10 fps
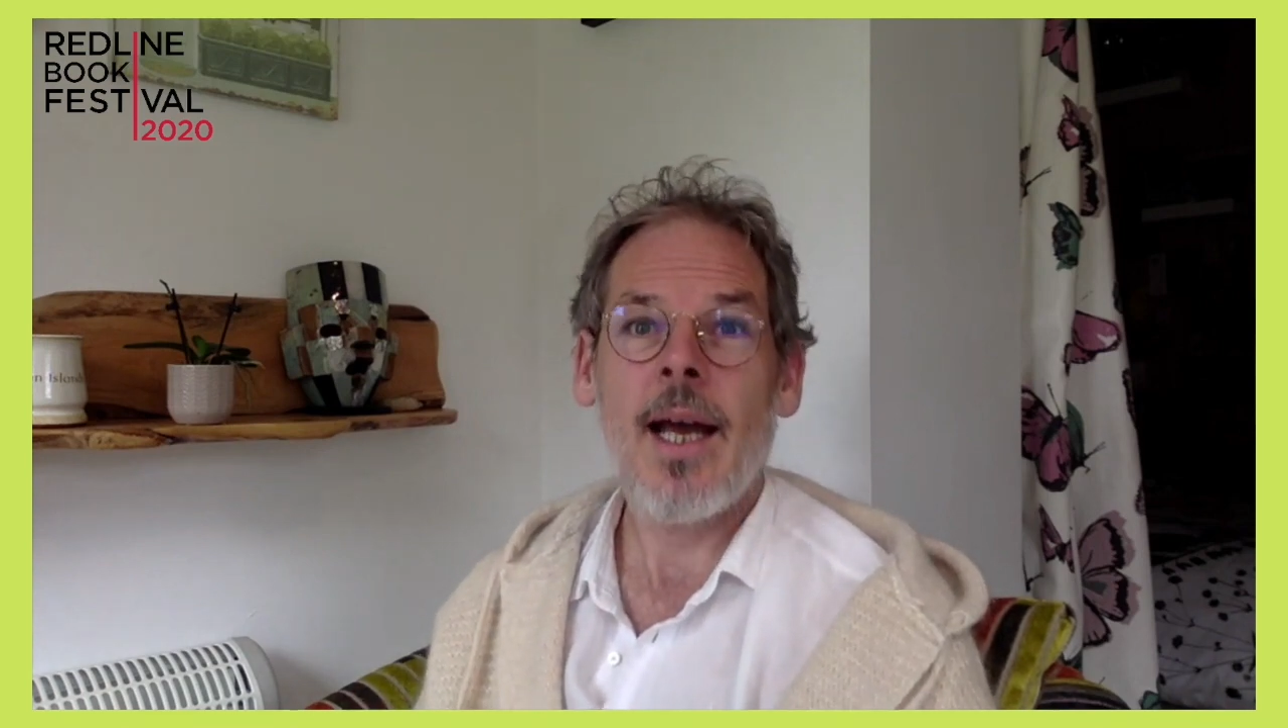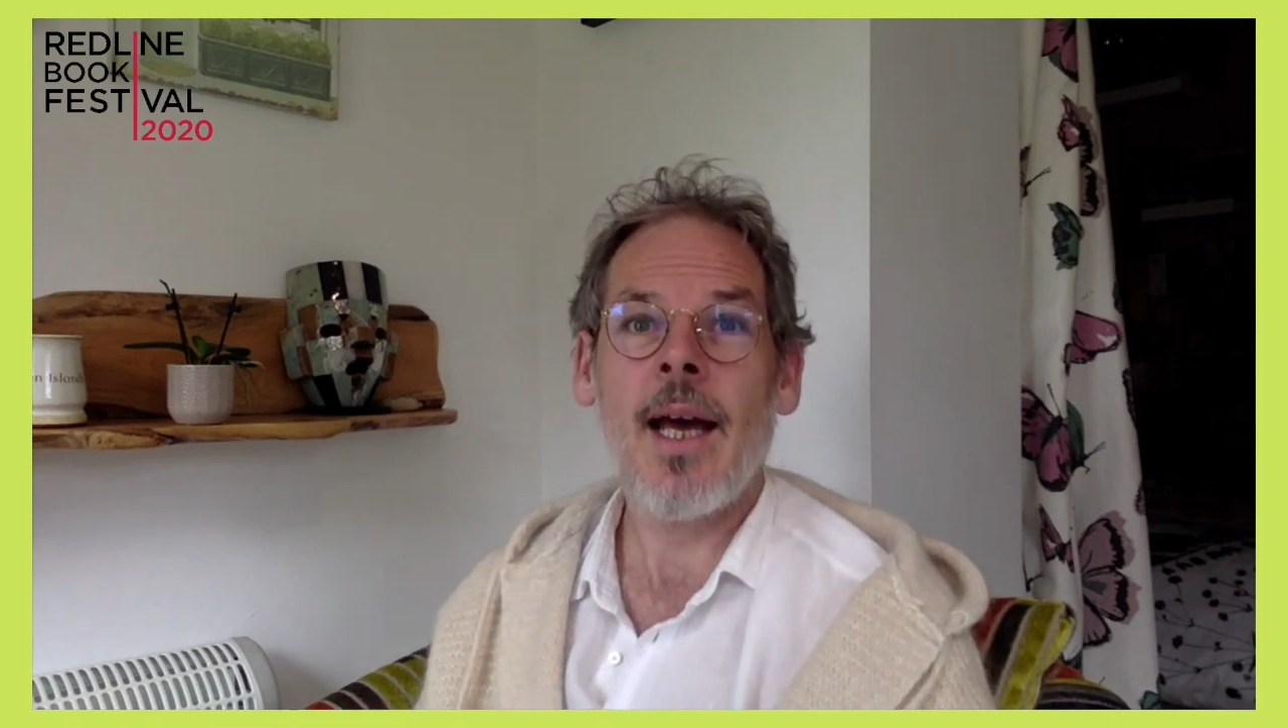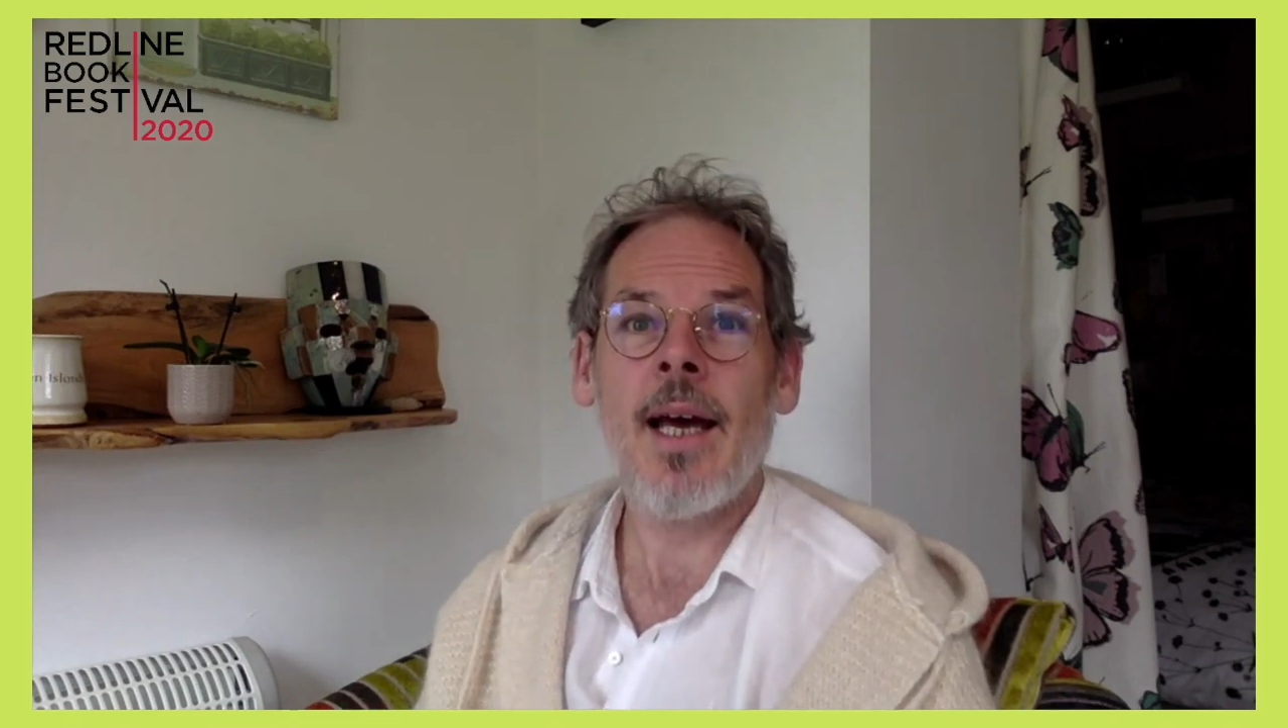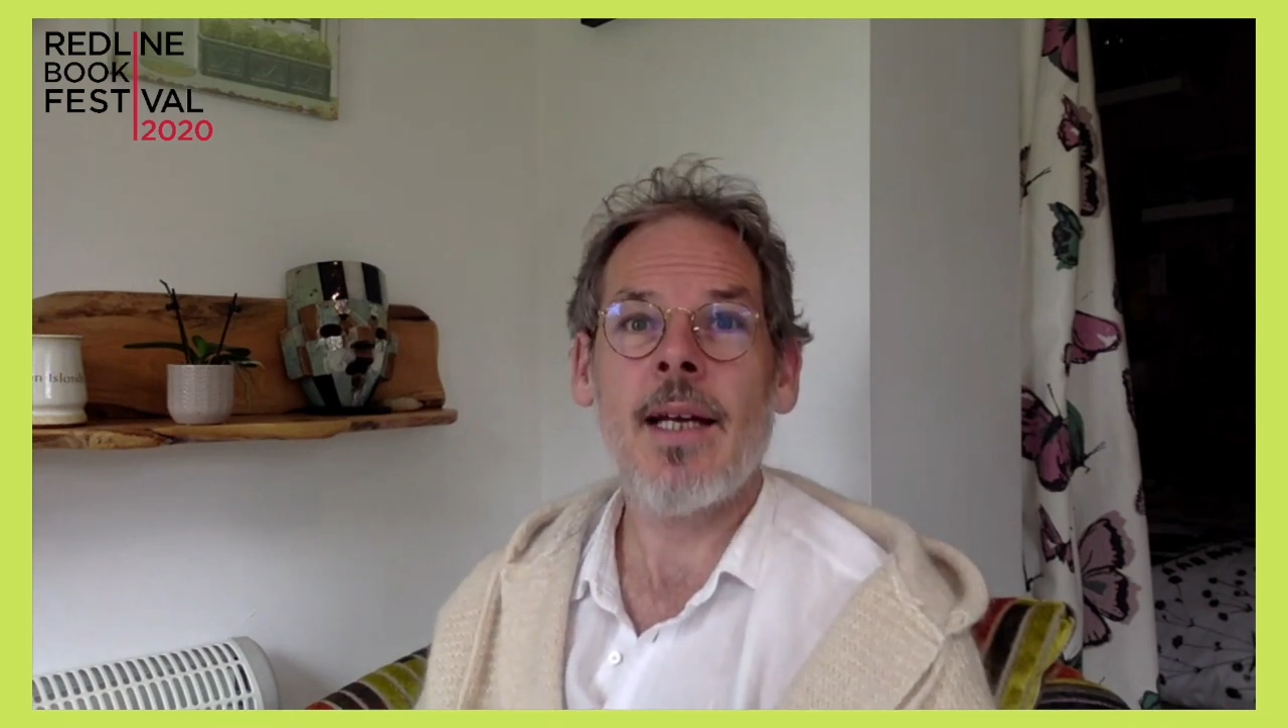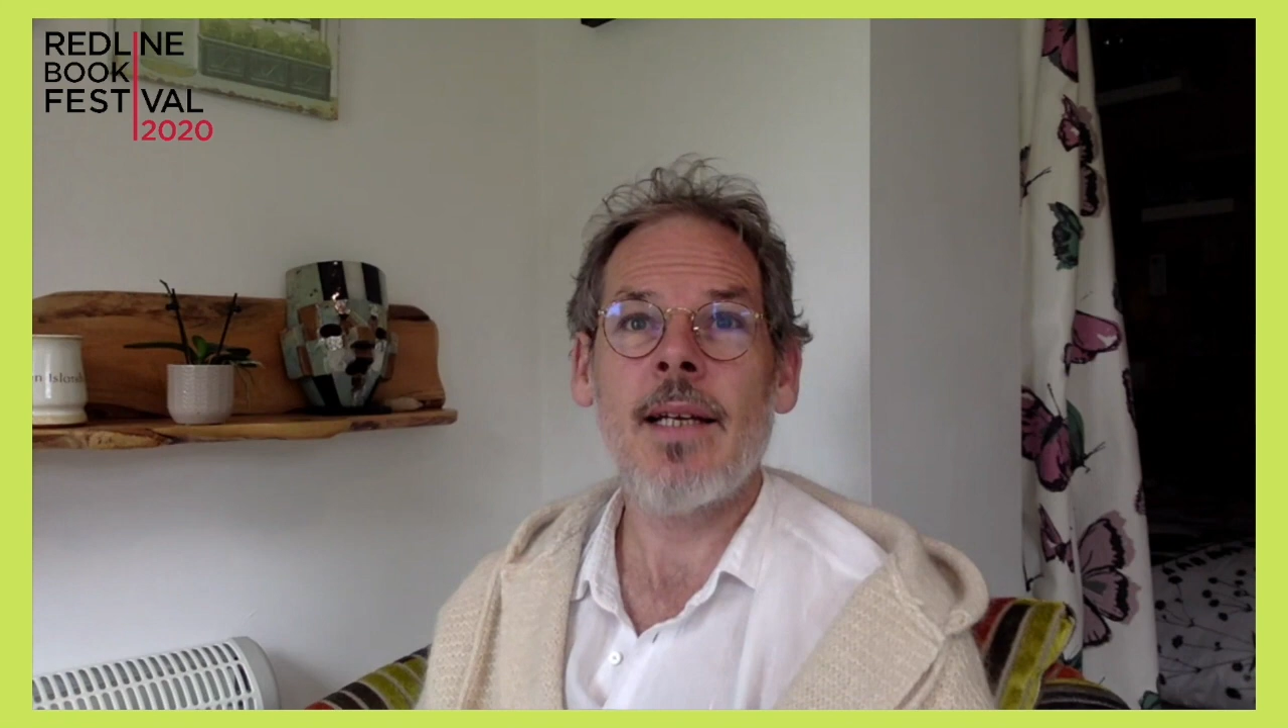
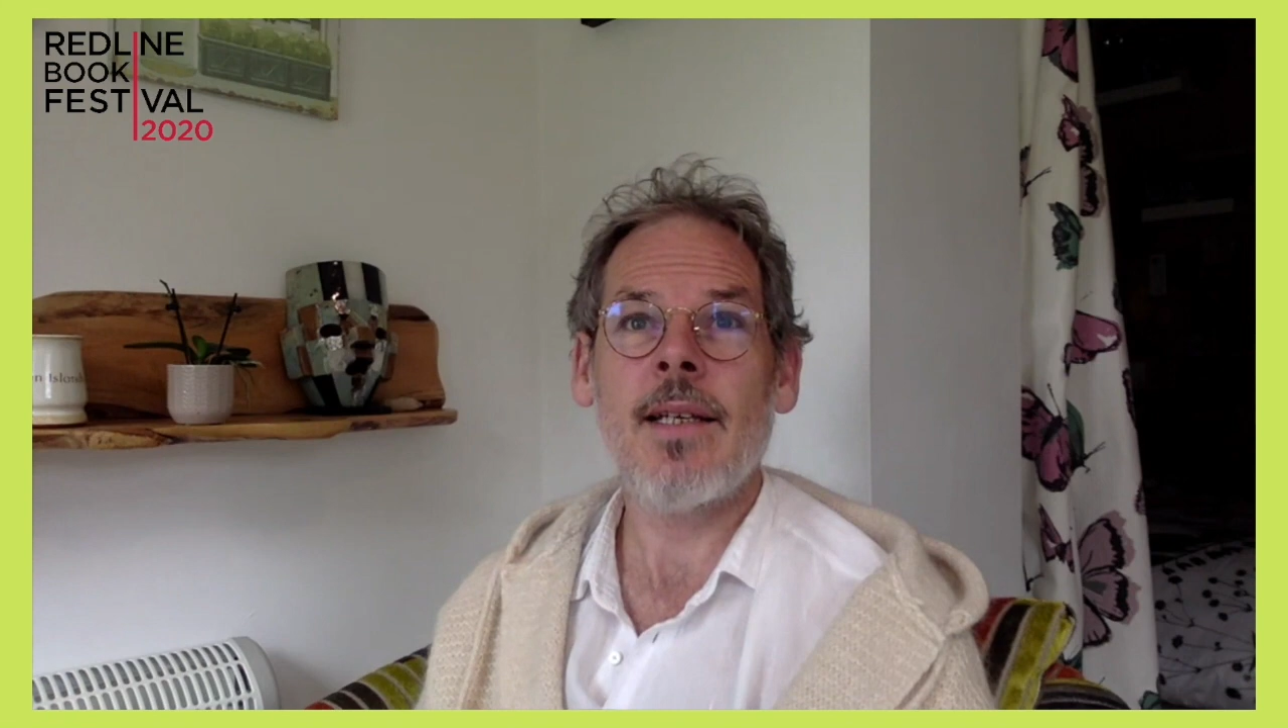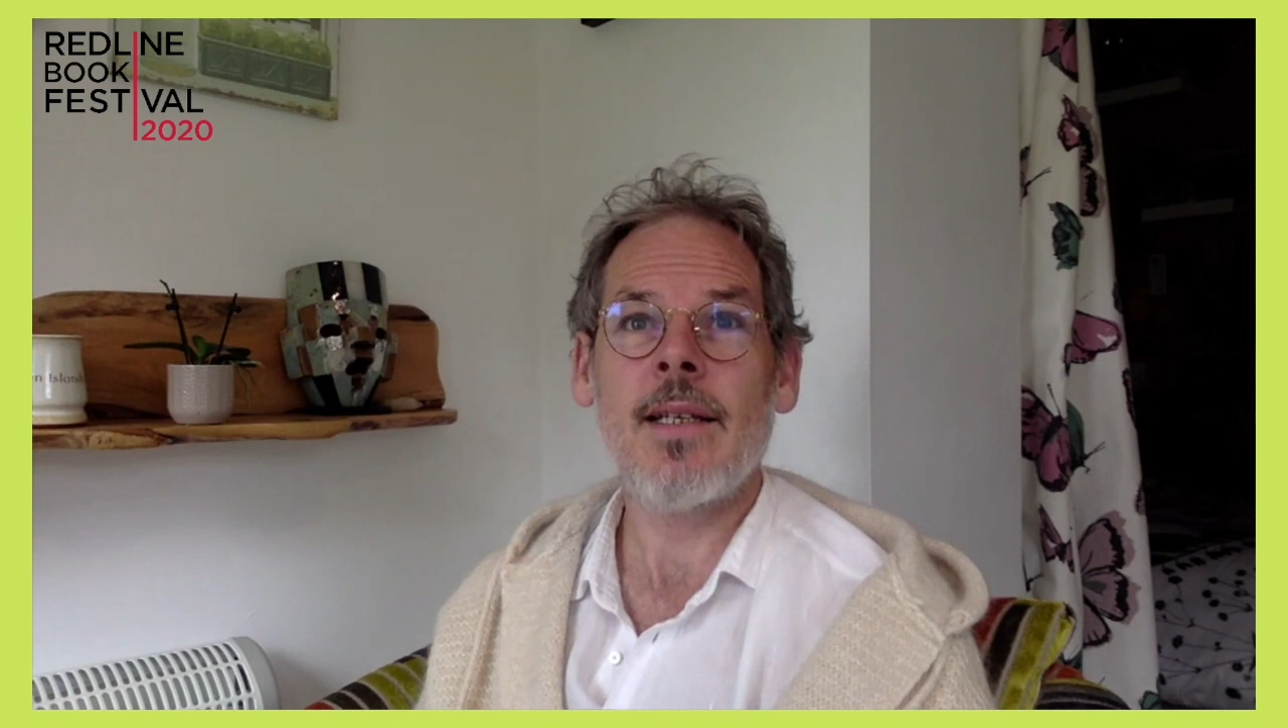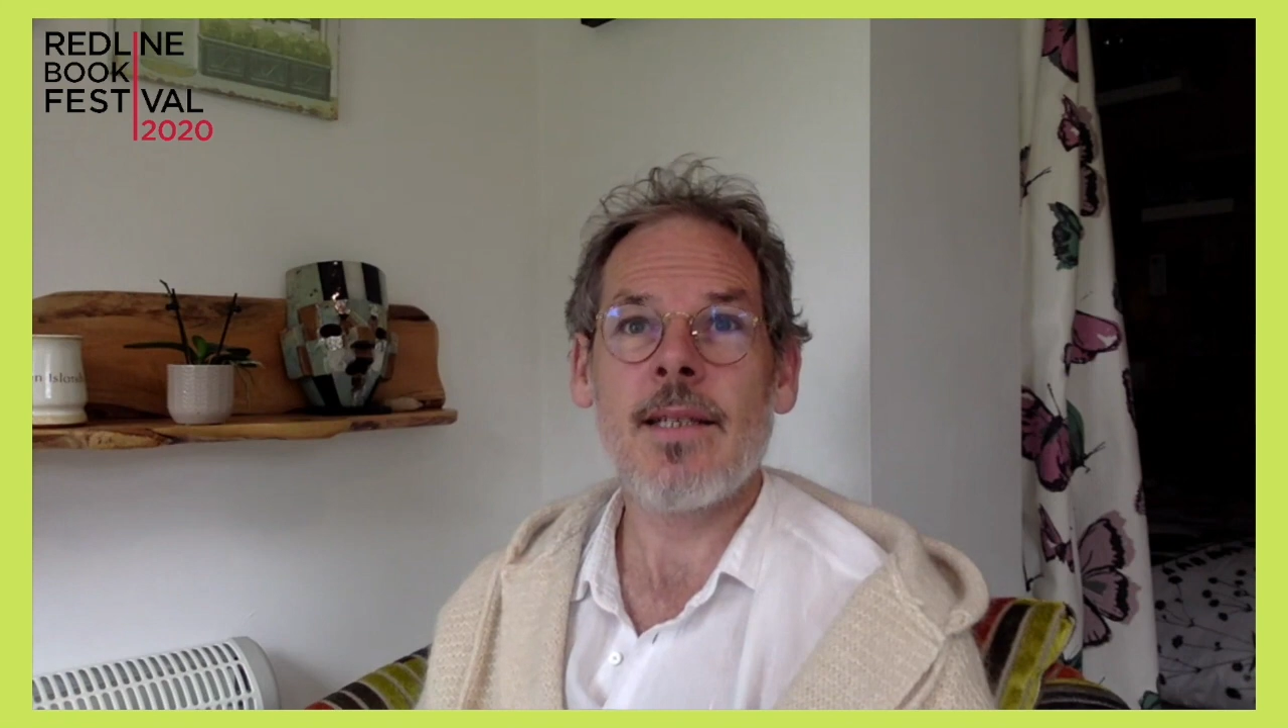and a